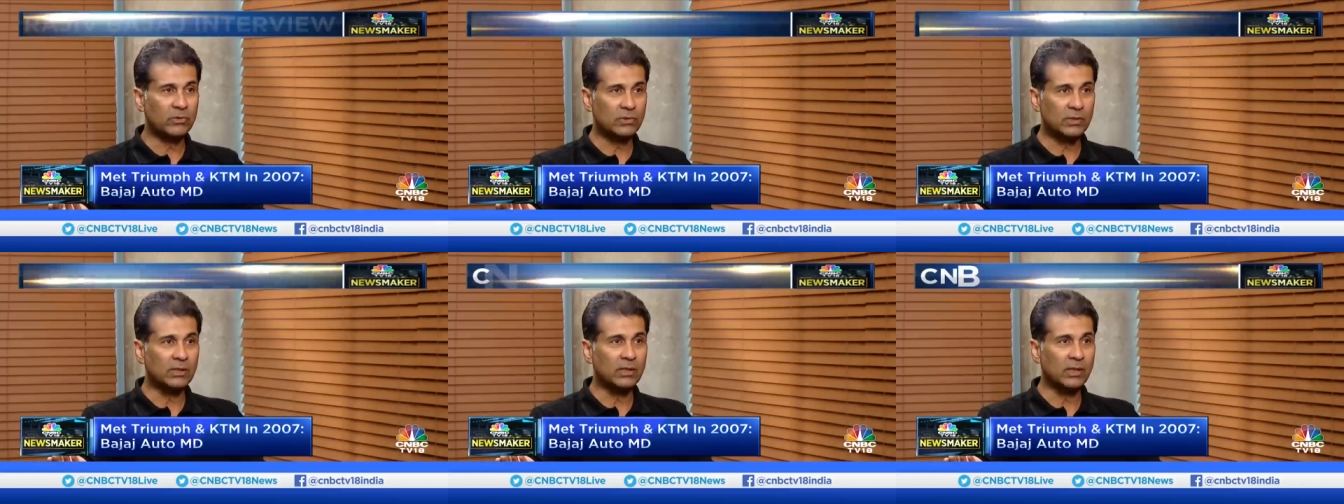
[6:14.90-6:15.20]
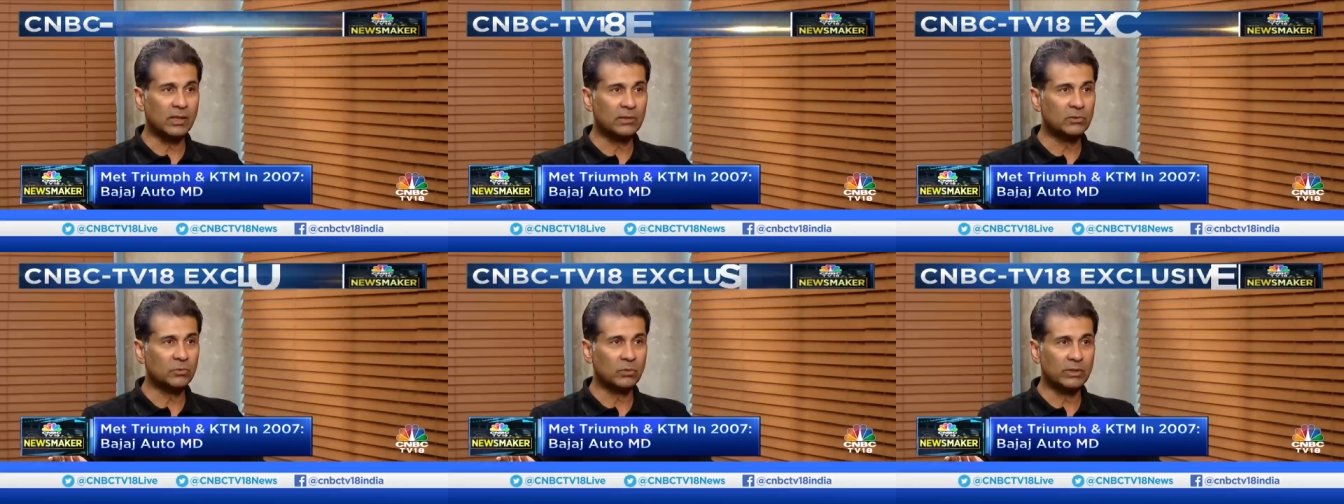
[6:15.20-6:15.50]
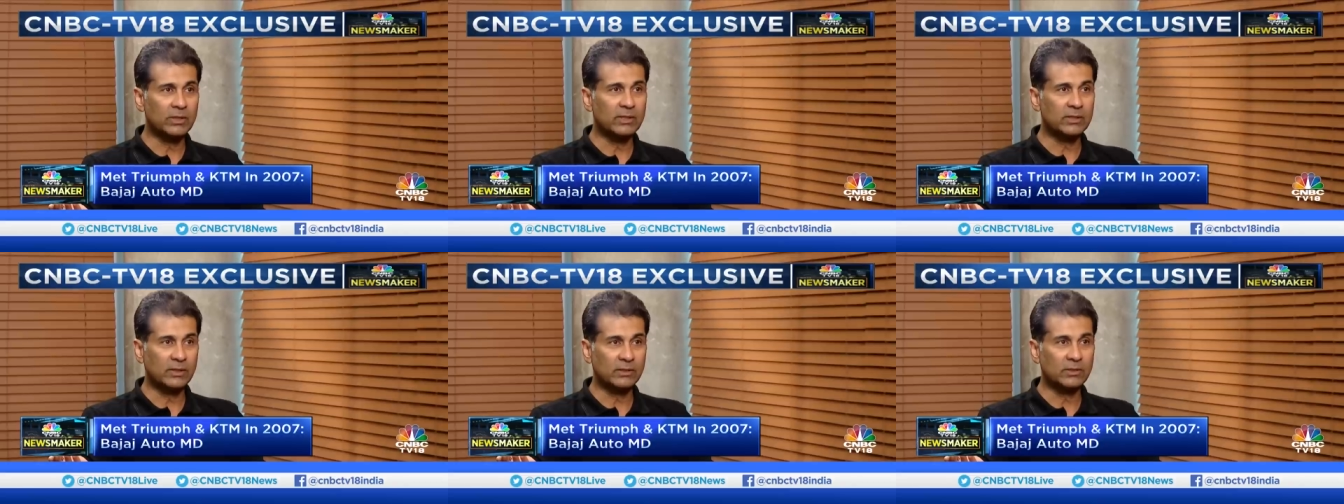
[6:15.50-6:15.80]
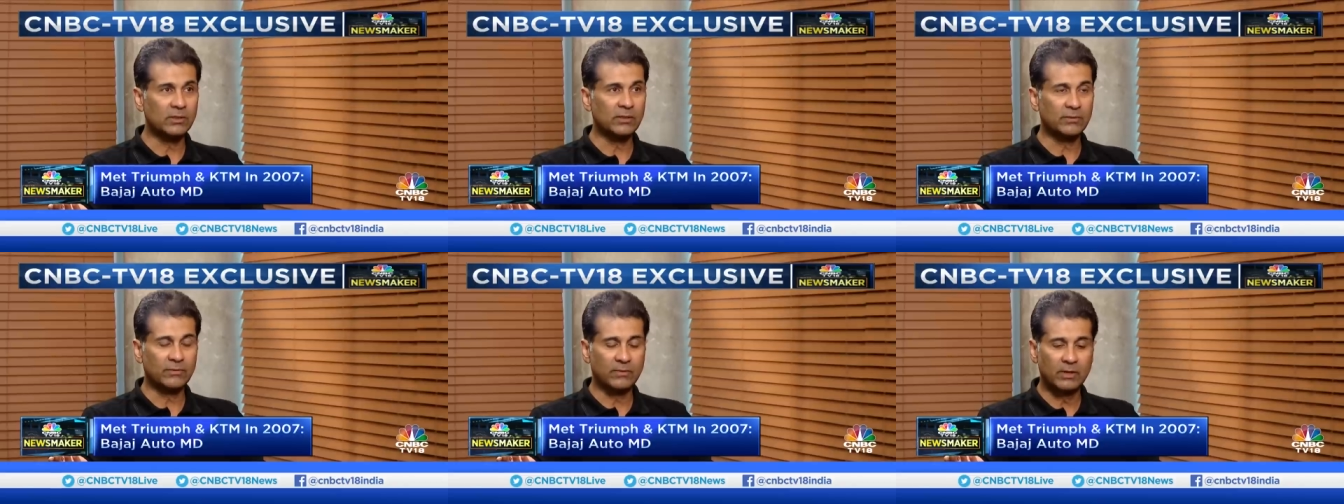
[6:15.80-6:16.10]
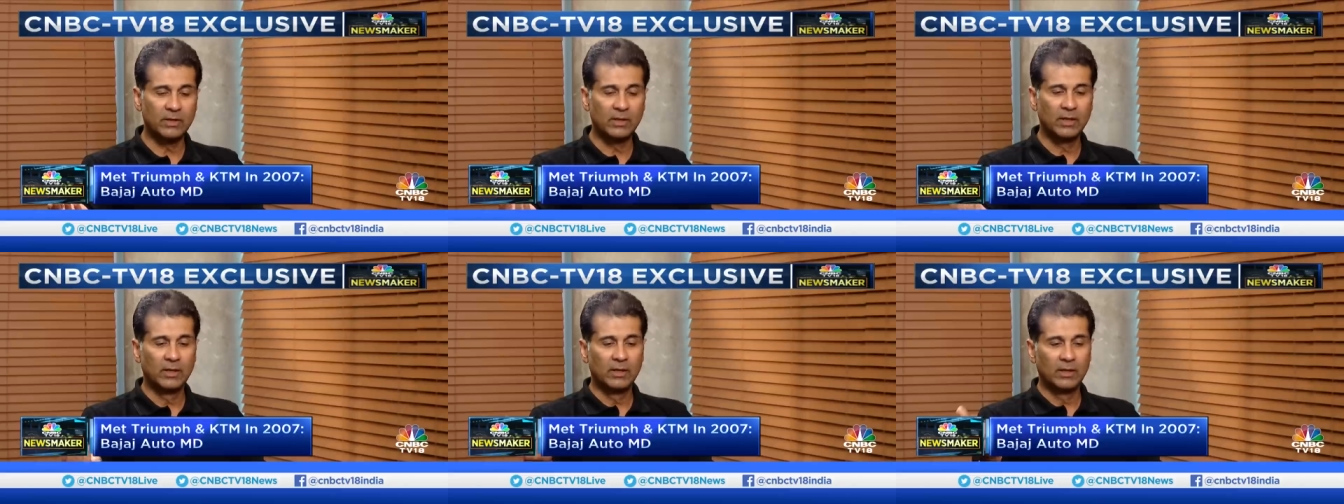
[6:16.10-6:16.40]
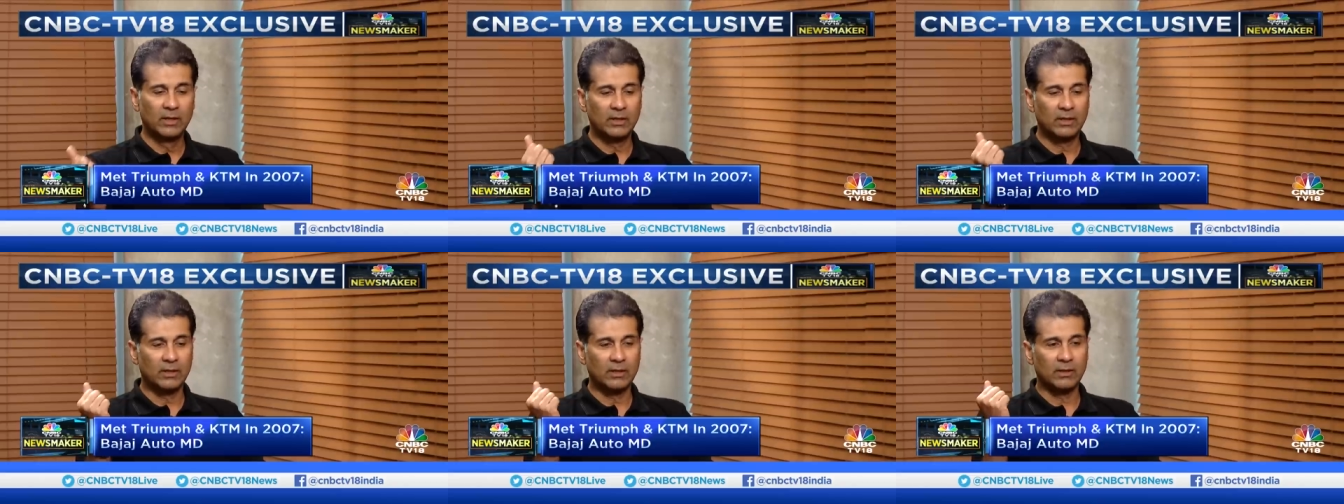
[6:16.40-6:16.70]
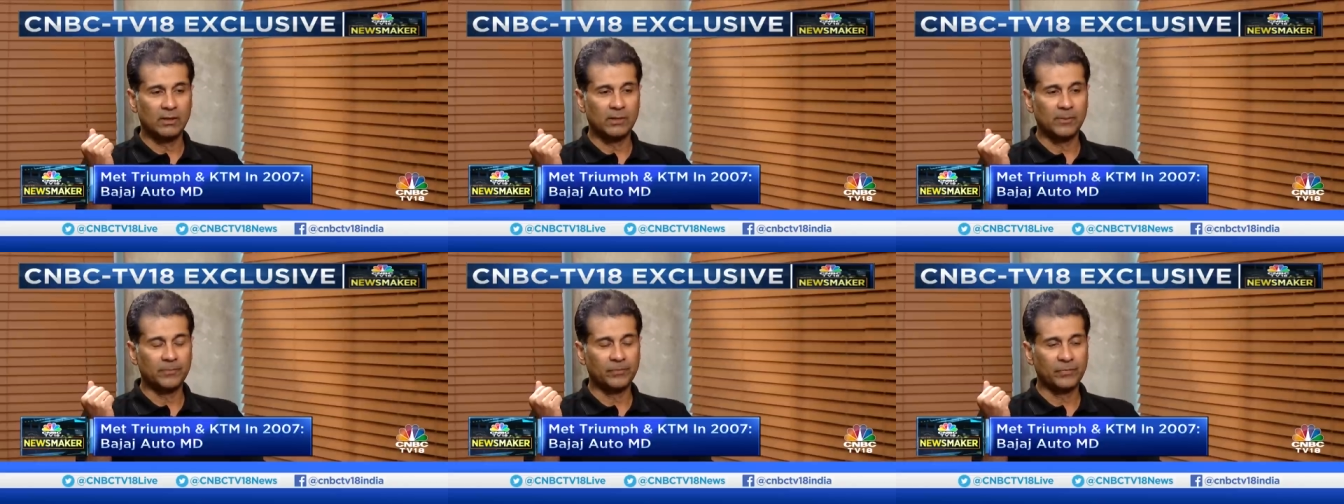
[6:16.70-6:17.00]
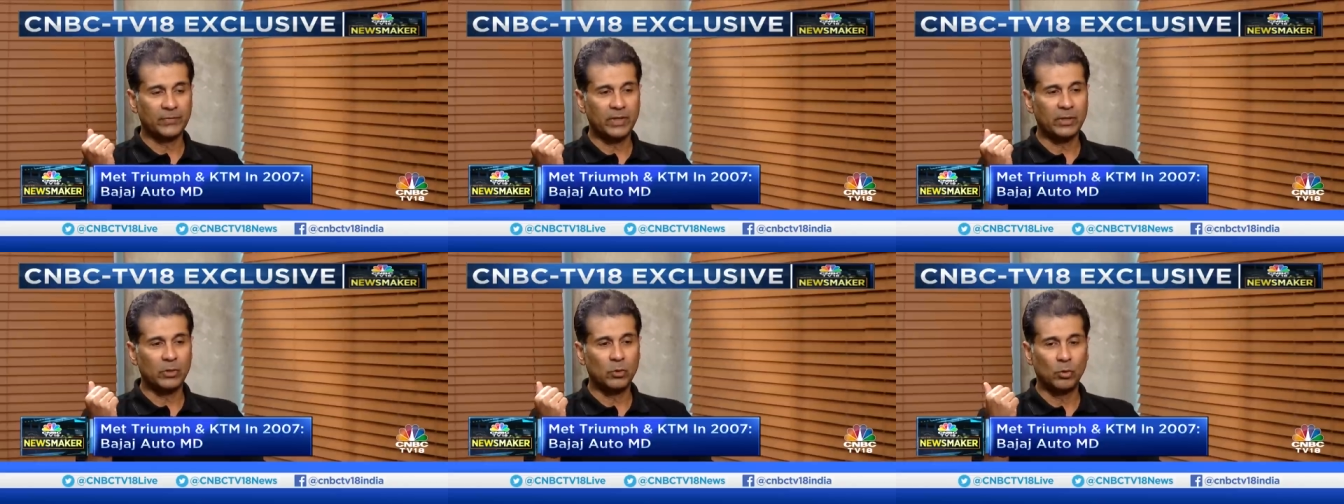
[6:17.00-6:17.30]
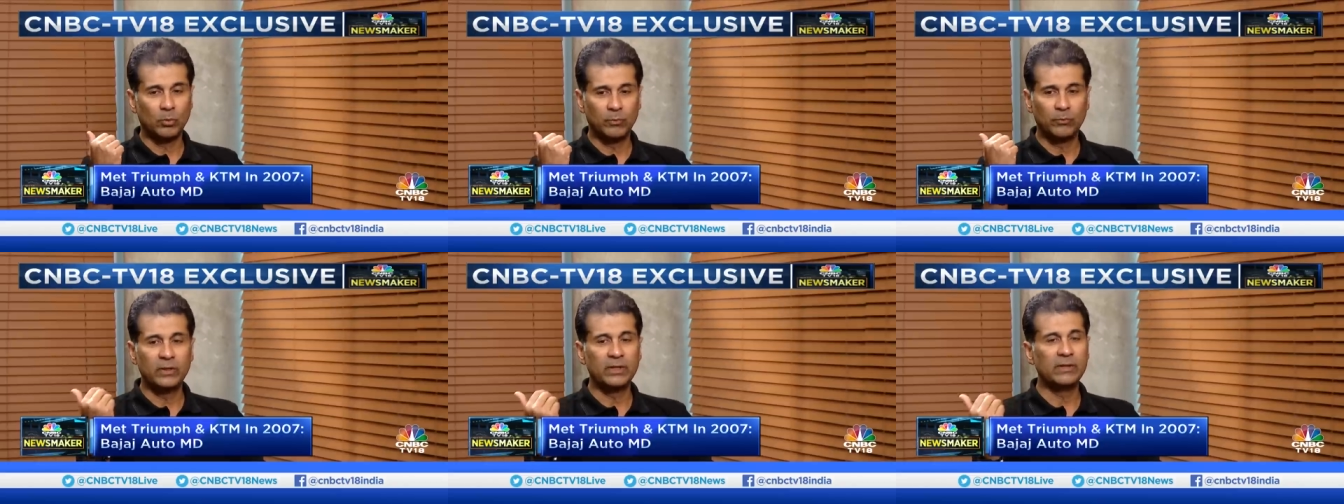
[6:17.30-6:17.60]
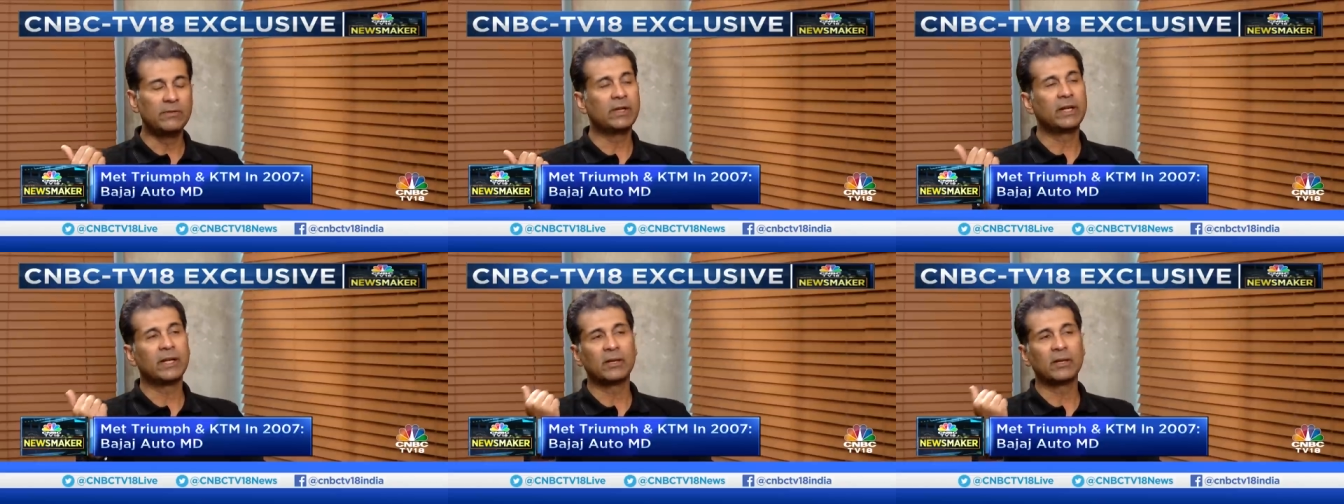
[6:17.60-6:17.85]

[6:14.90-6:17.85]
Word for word: off to Siddharth what he's achieved. Um, and hopefully